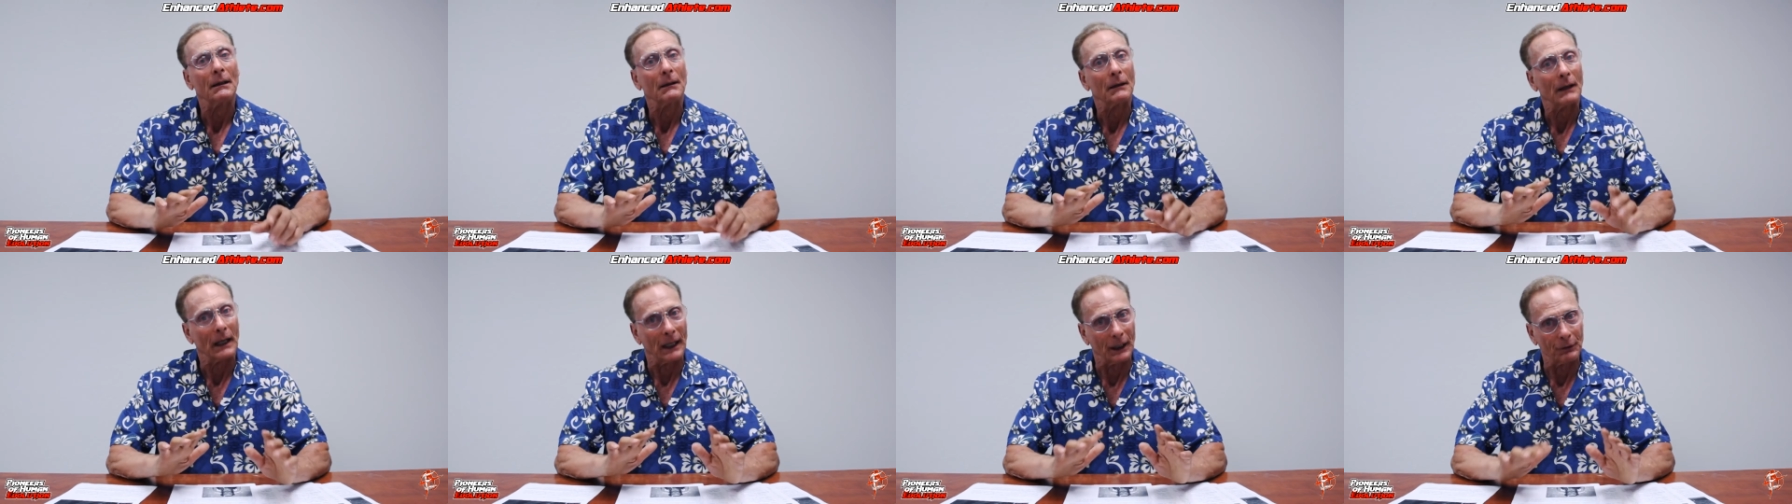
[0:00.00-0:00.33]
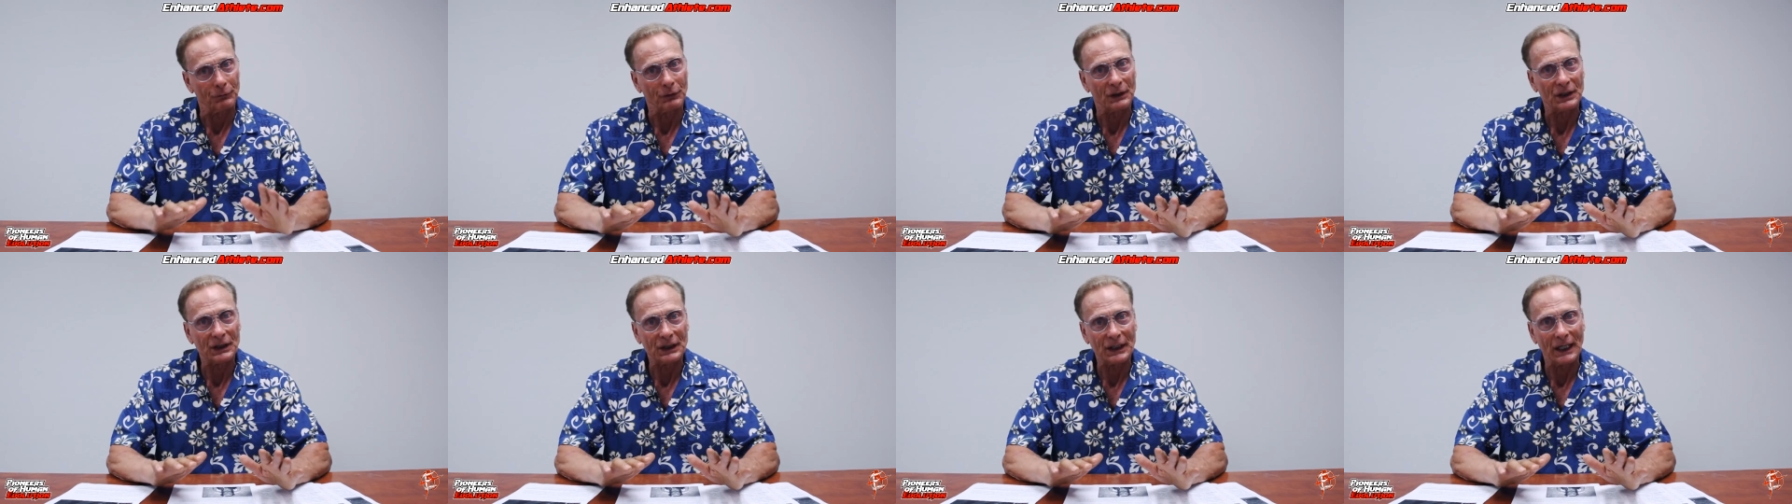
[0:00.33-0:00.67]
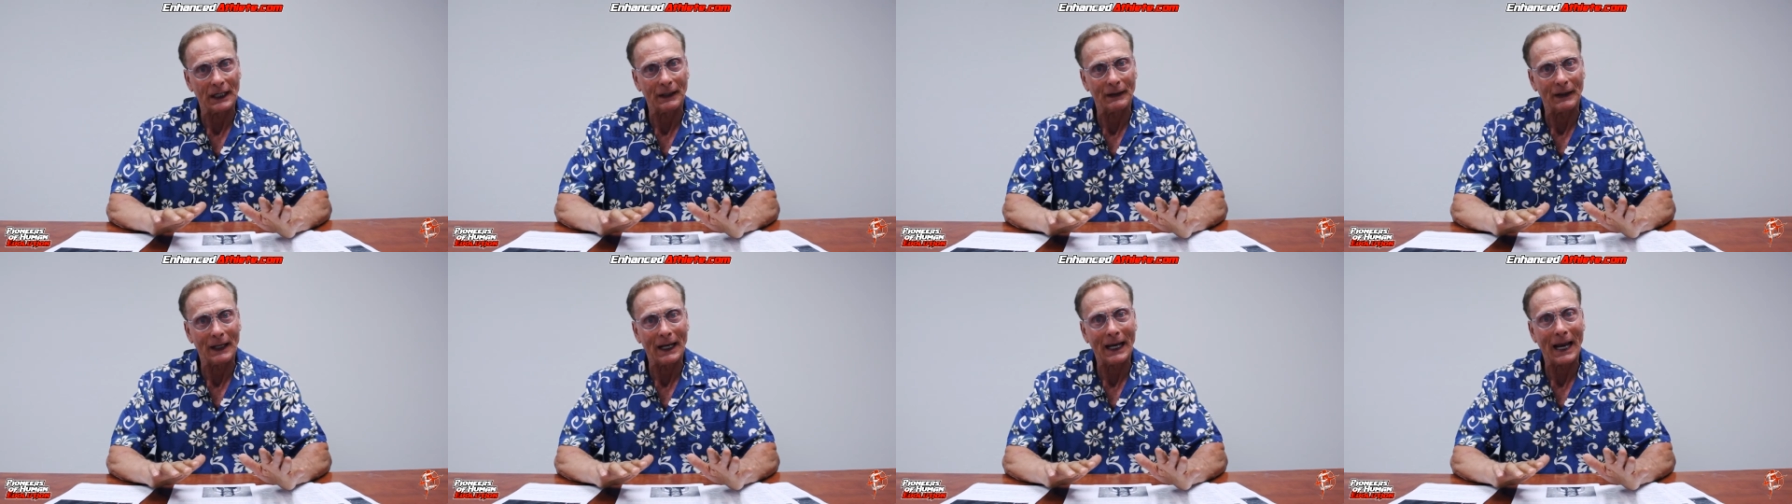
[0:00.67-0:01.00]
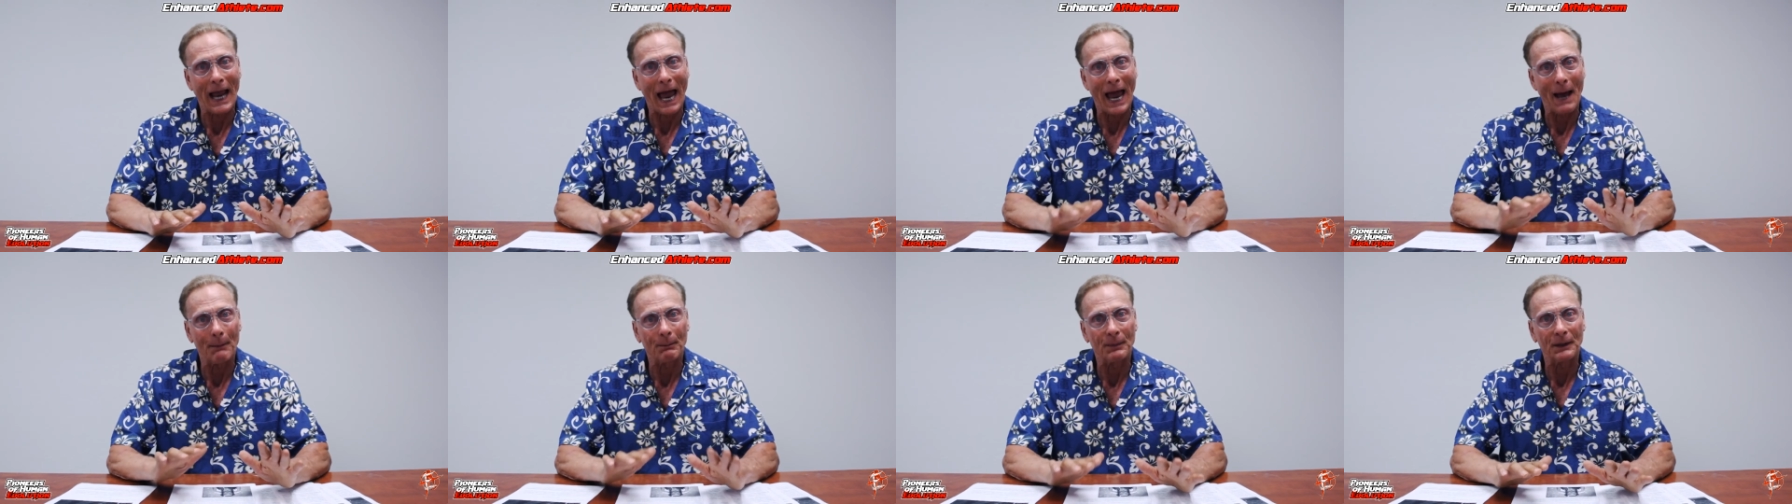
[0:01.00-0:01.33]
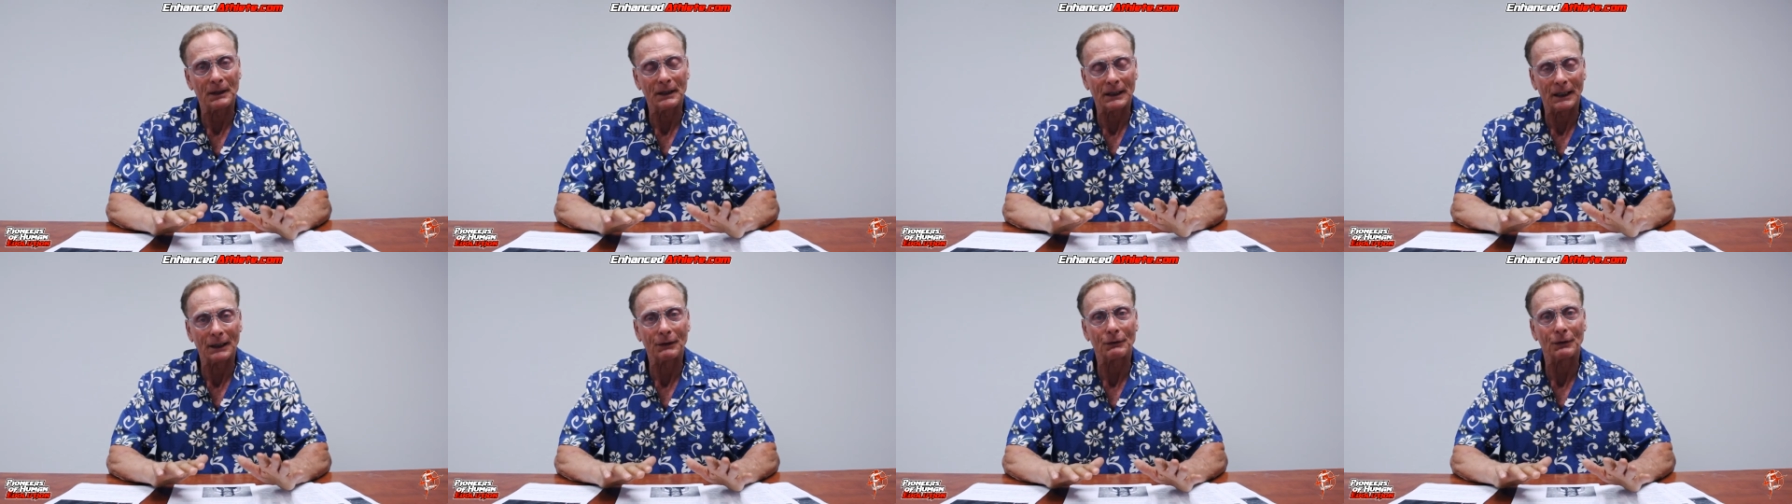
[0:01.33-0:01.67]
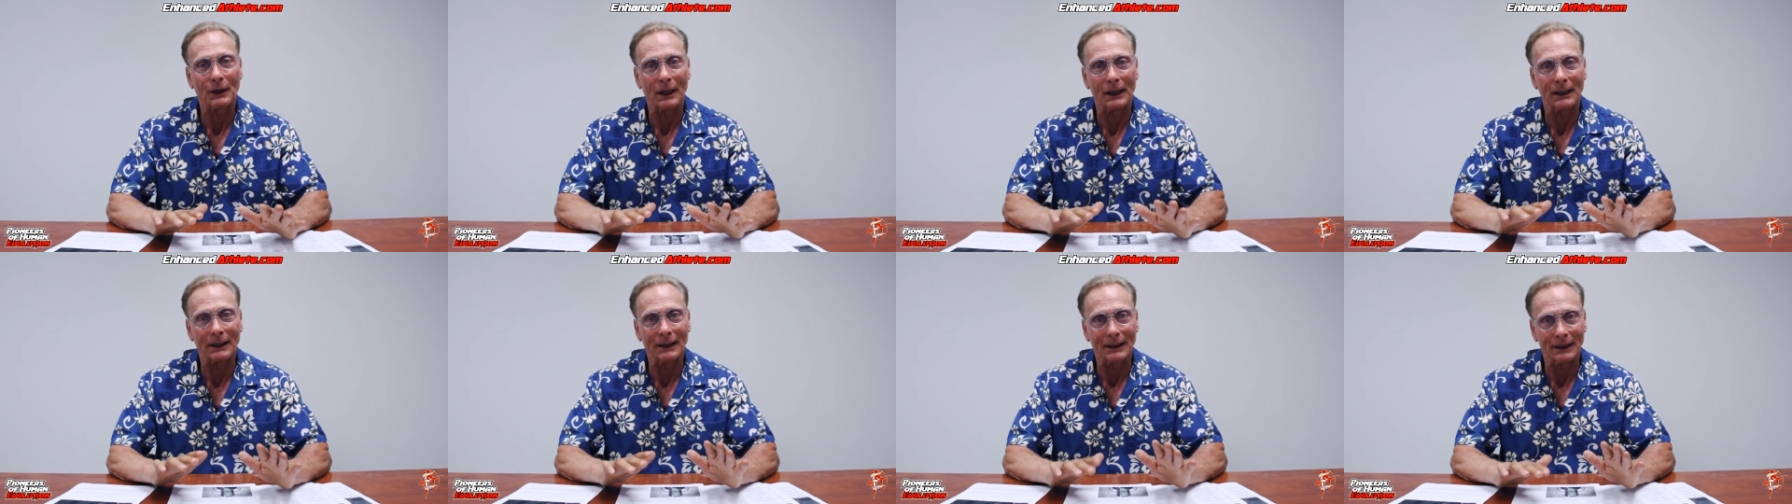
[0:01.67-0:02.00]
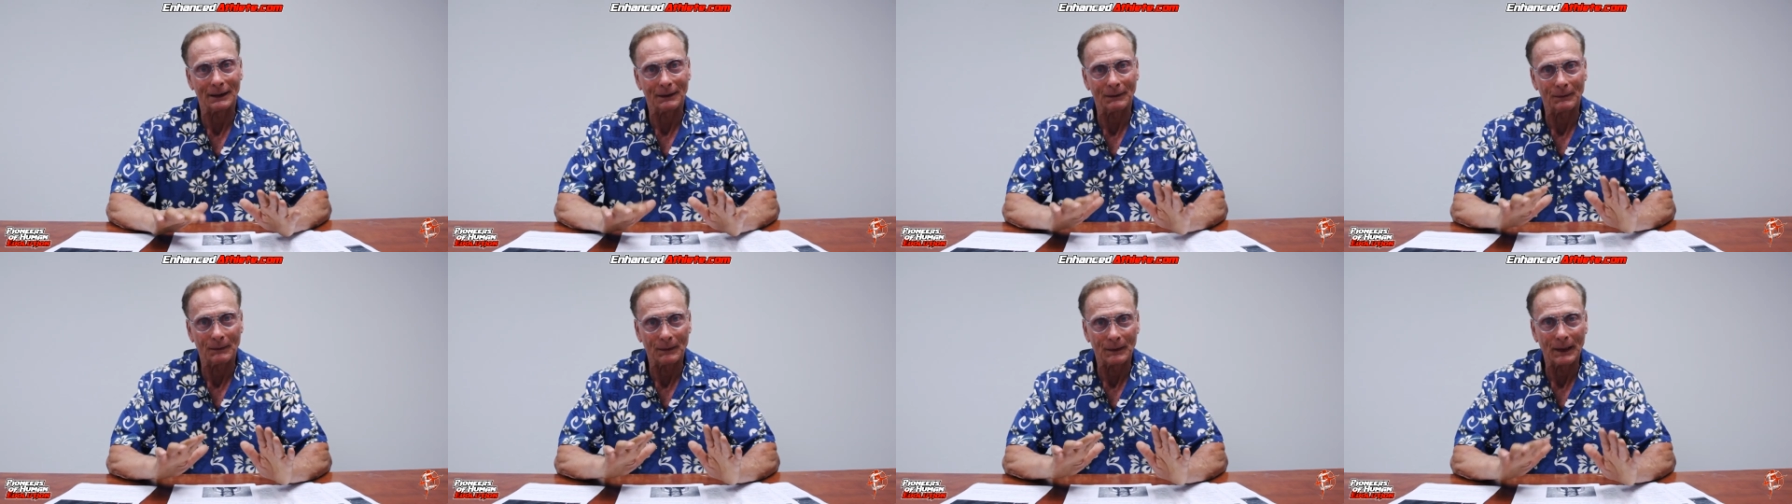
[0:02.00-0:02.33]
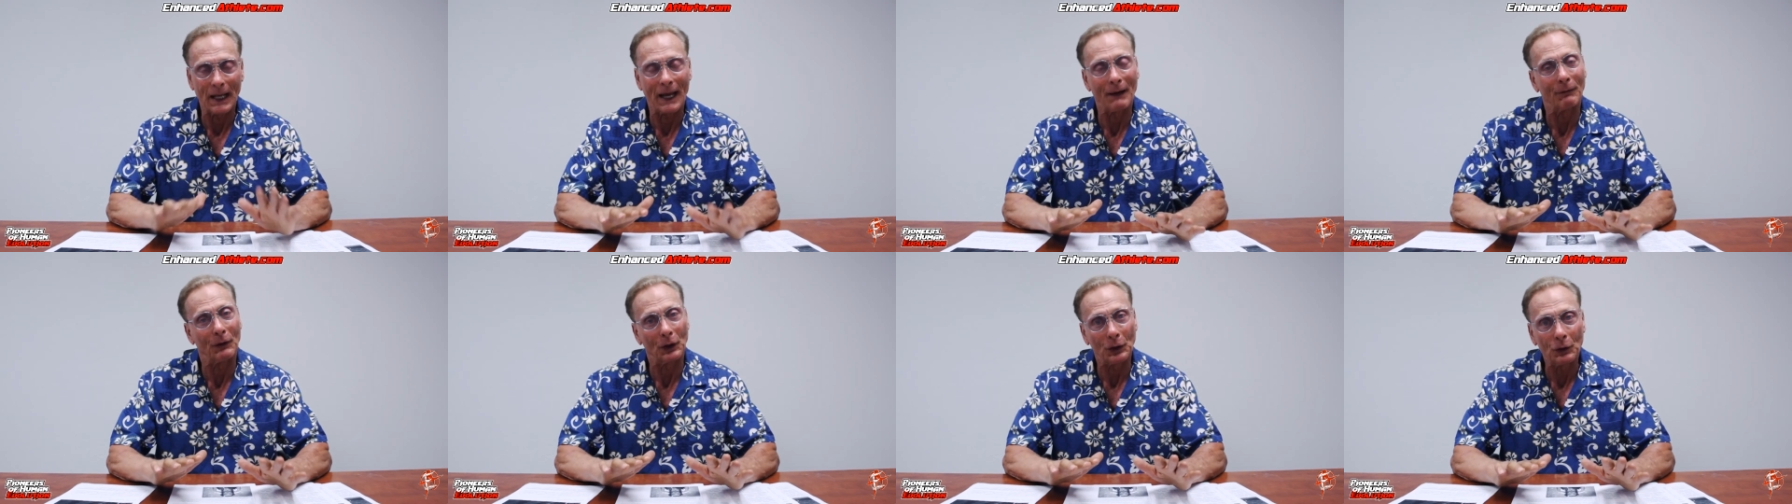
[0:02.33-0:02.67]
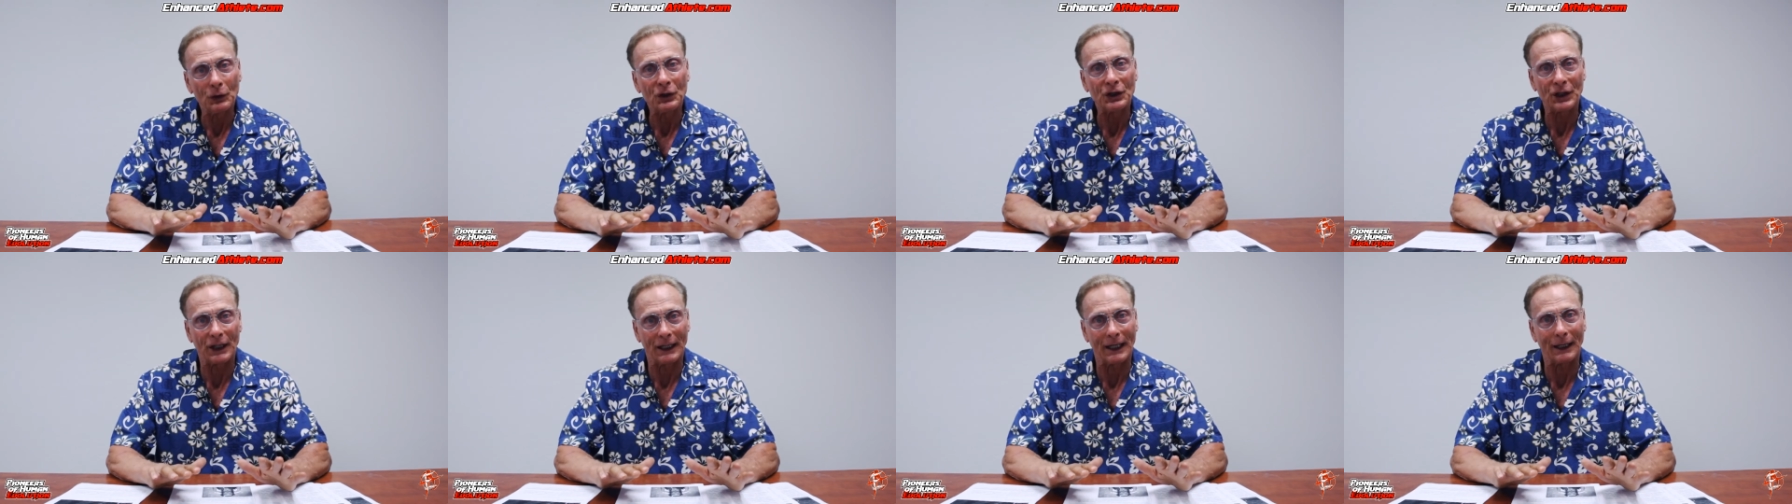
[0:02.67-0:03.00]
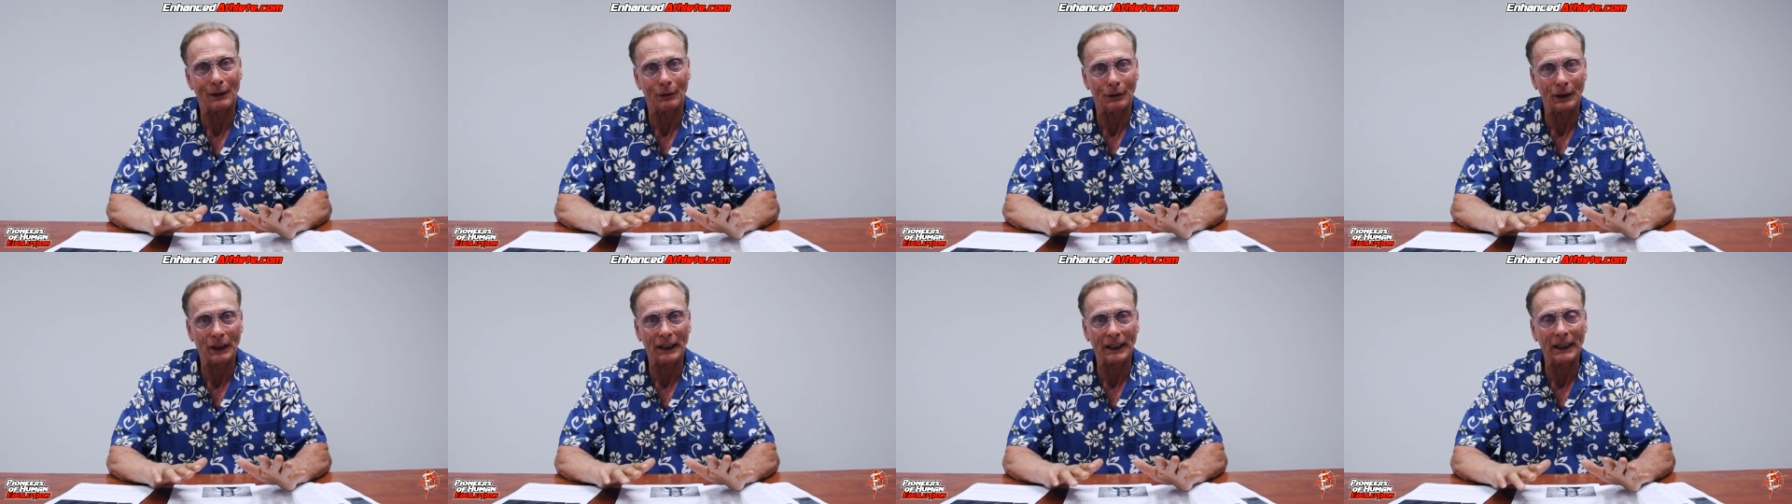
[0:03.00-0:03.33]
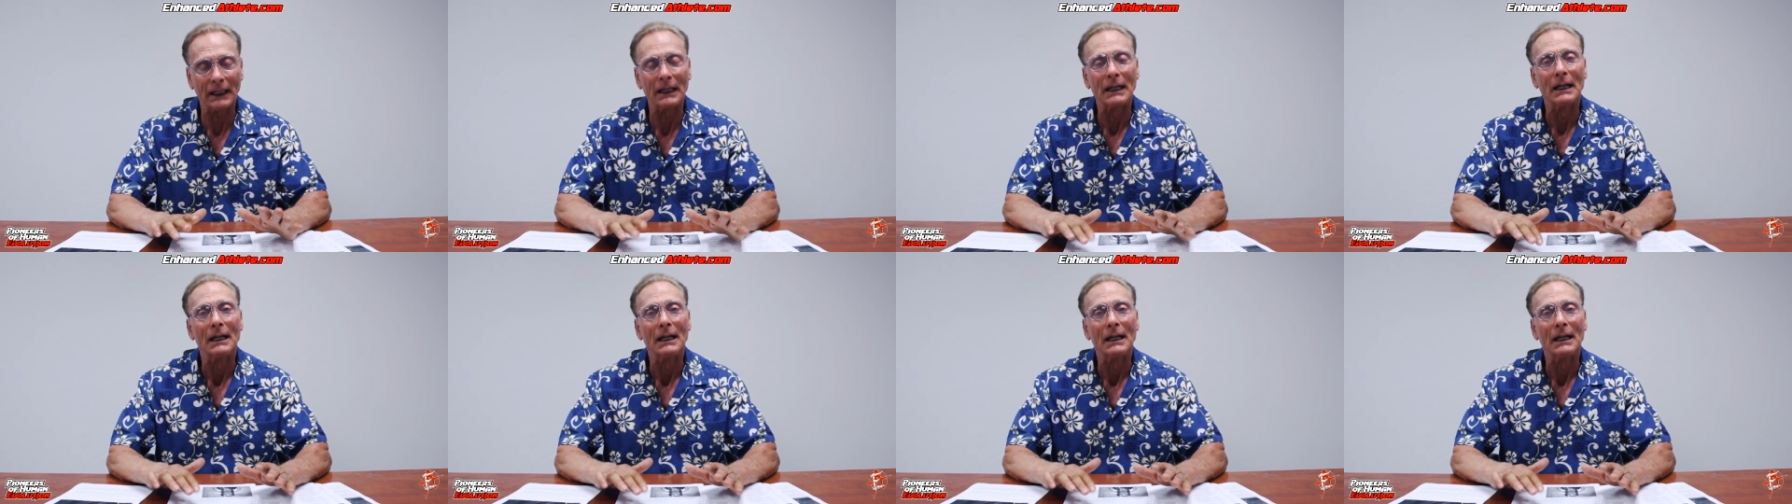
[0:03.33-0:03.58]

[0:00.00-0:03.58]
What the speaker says: interesting thing happened evolutionarily.